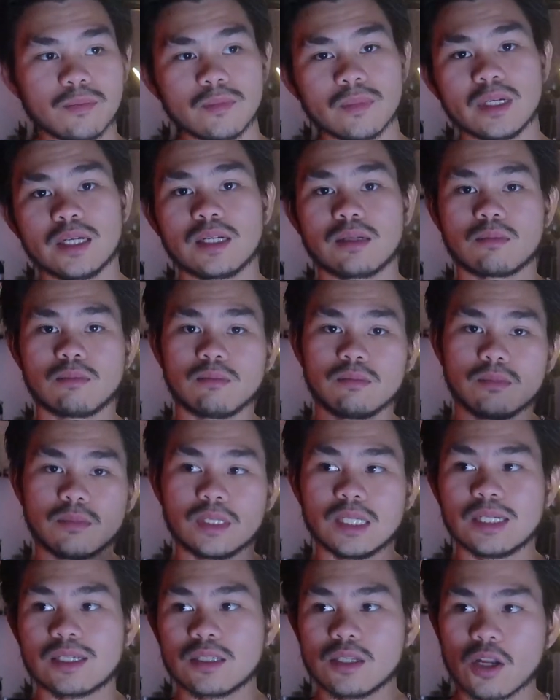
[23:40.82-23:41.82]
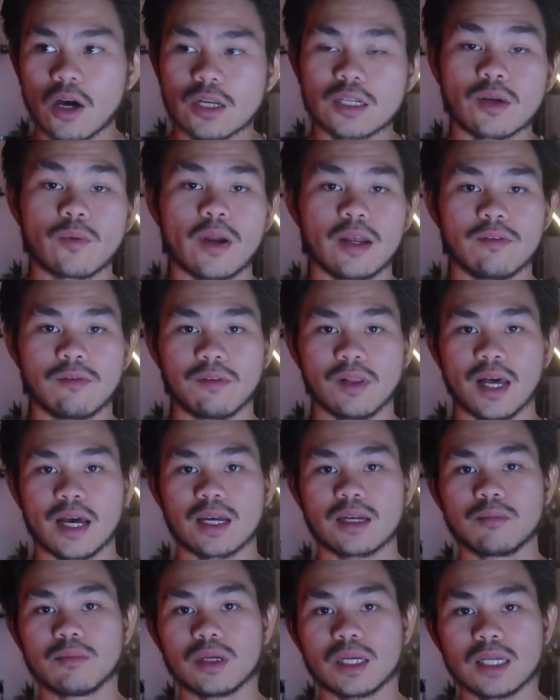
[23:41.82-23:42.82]
it is not a red
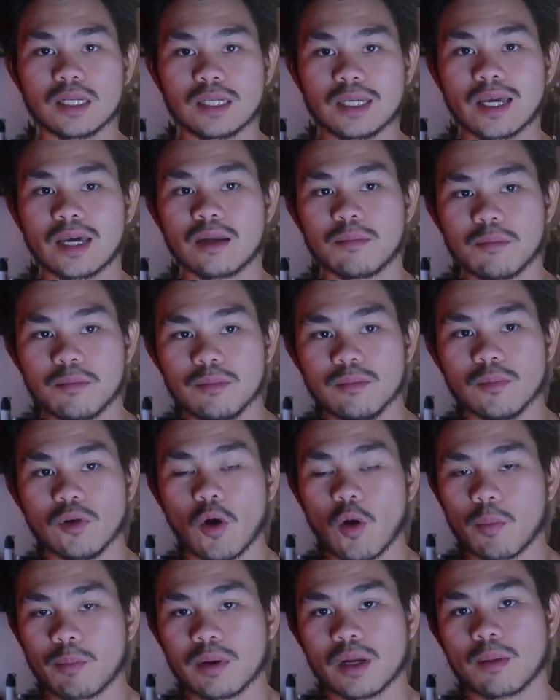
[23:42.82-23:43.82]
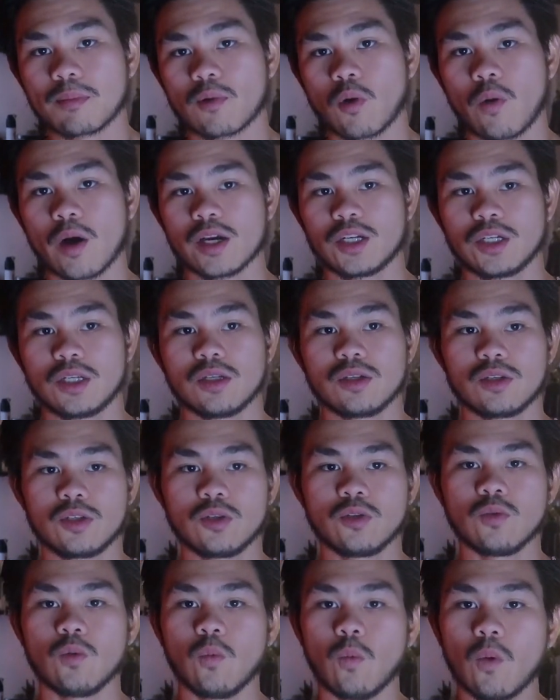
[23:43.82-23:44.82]
flag, but it can open up questions
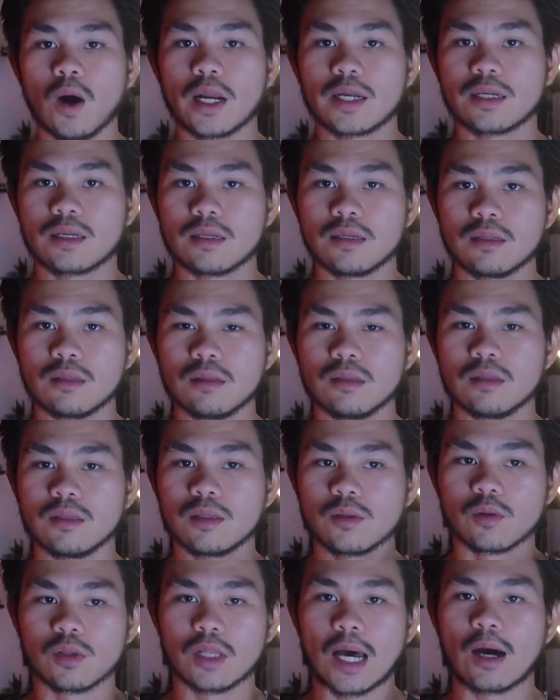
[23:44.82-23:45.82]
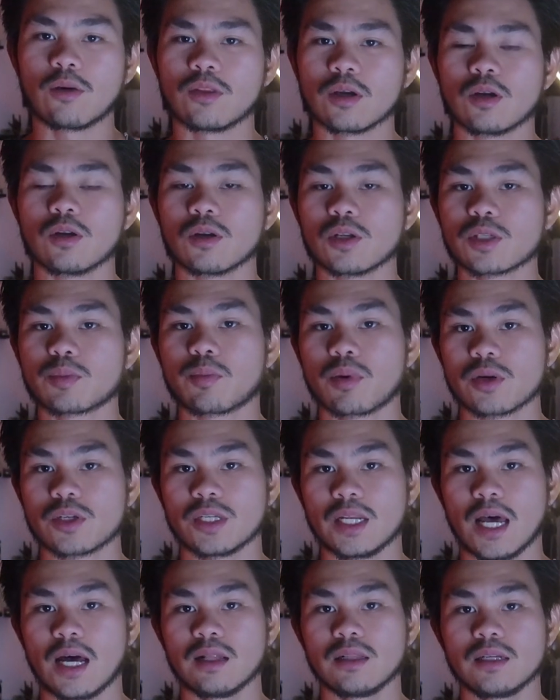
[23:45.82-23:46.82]
to how the girl's
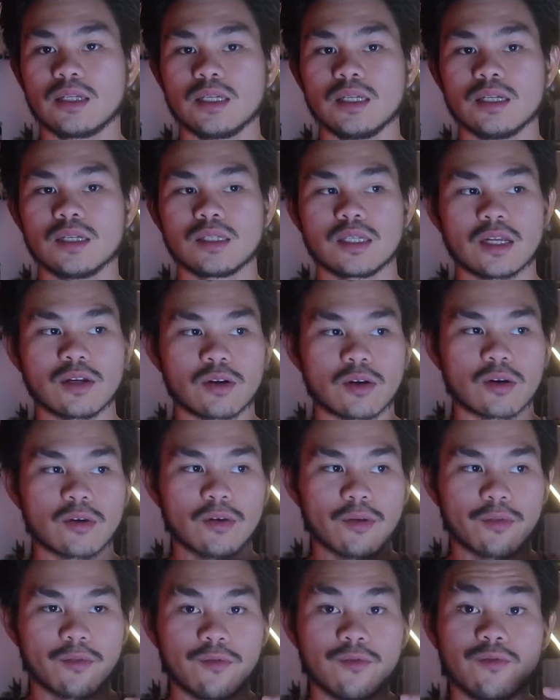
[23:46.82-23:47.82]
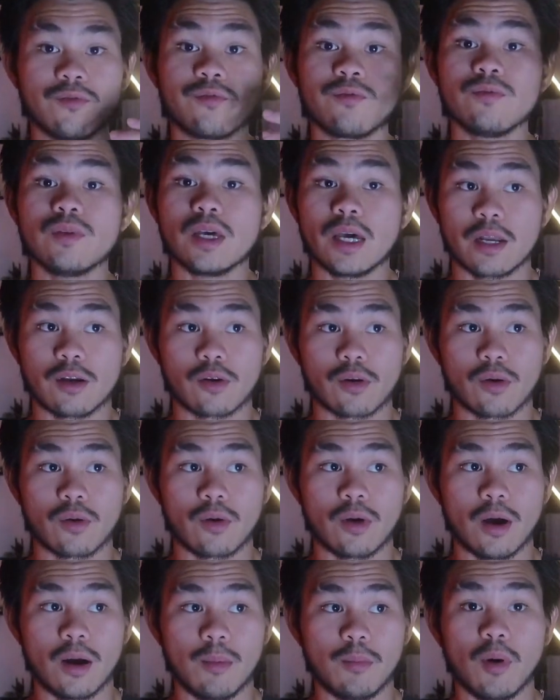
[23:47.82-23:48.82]
personality is and
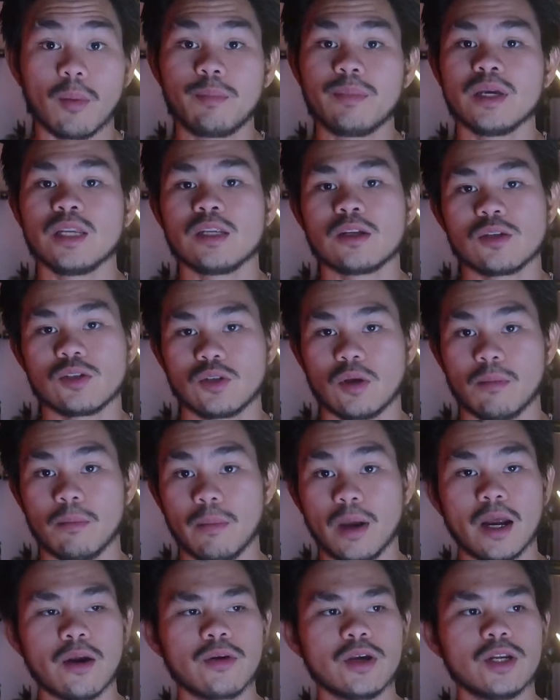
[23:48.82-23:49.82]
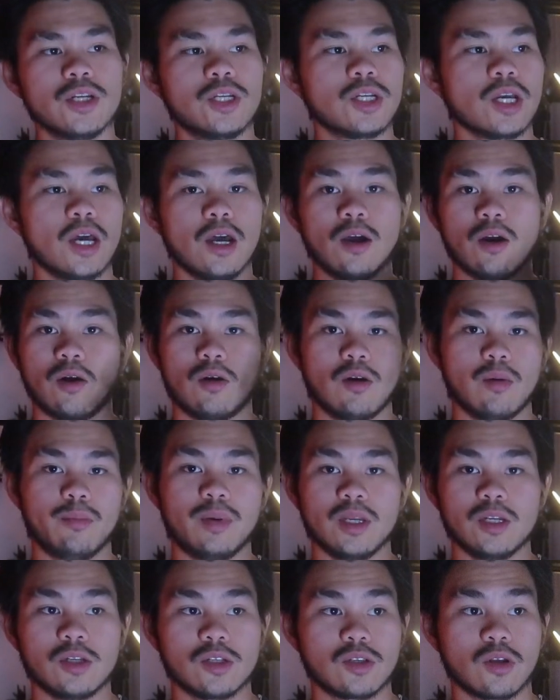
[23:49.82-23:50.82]
her opinions on marriage, her
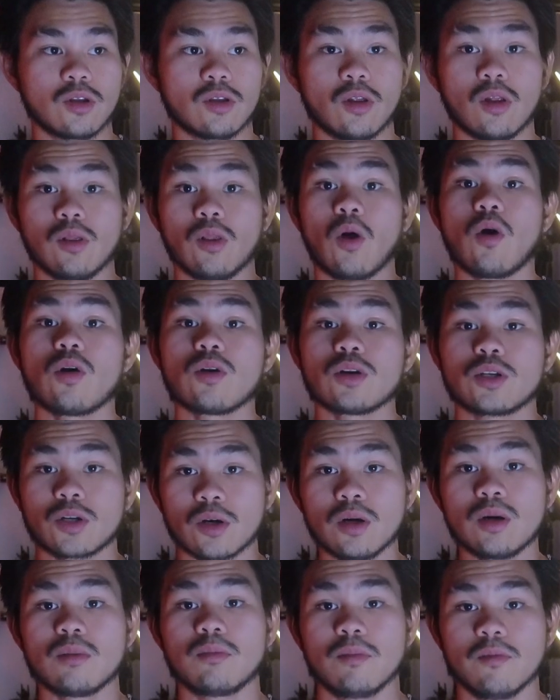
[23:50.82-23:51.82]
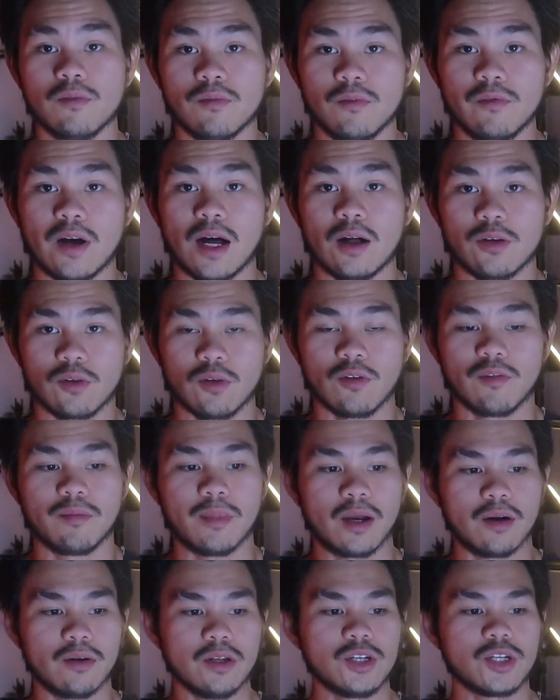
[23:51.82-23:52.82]
opinions on the long-term value of
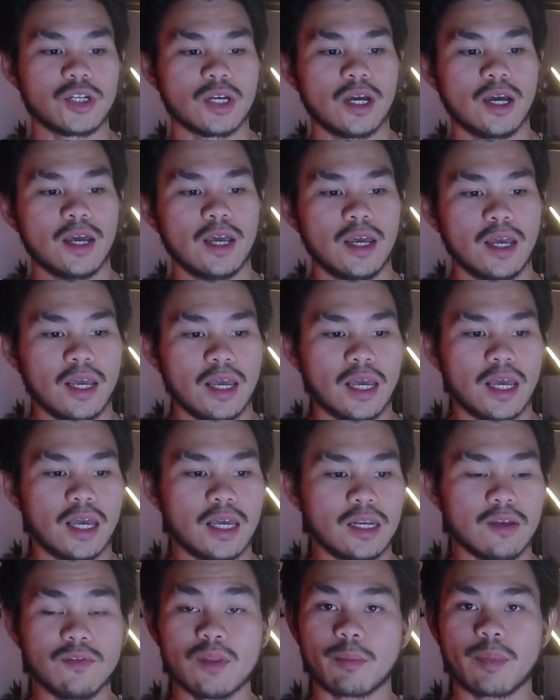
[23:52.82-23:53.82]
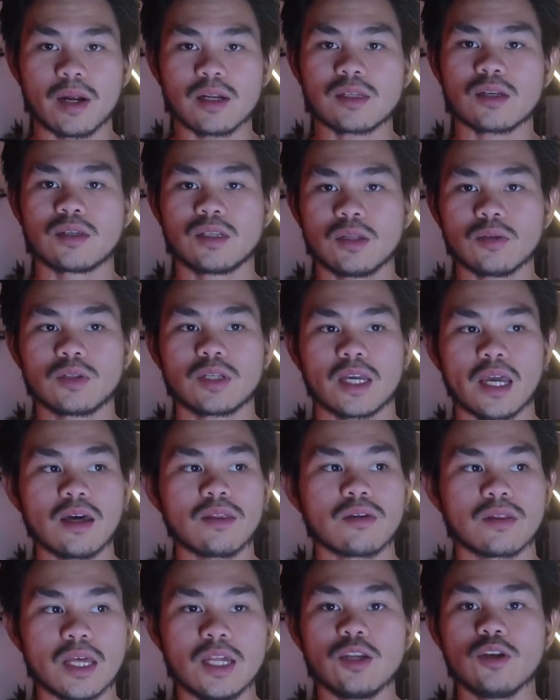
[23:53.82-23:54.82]
marriage. And if the parents are still
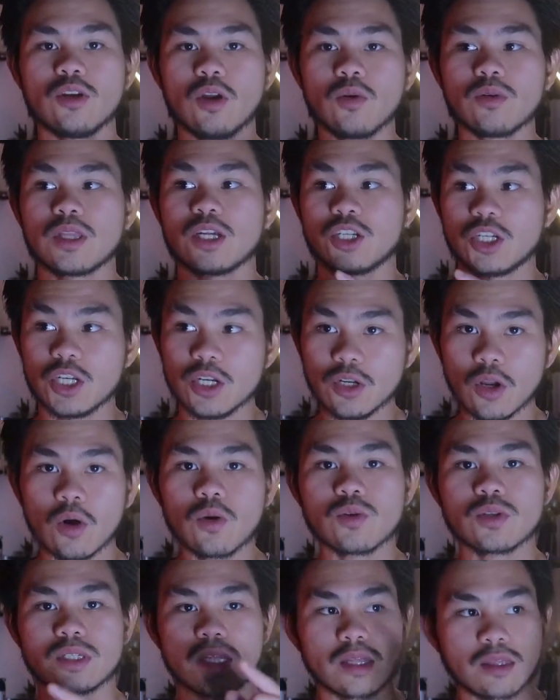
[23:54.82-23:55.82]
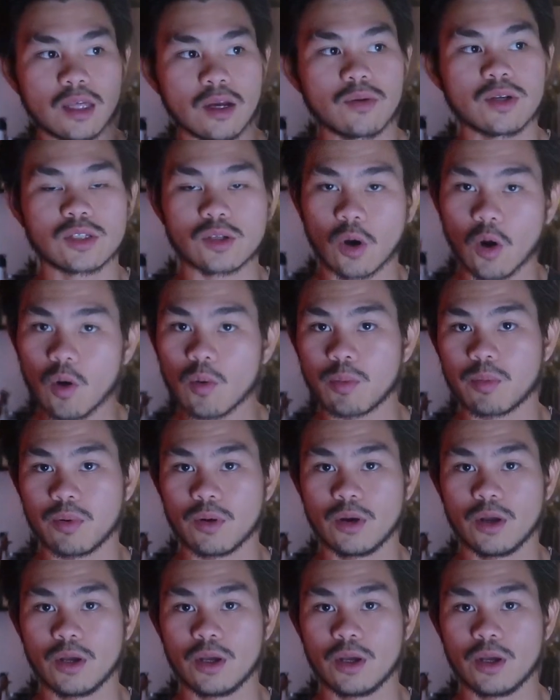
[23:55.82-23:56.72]
together, then you know that she knows that there is hope.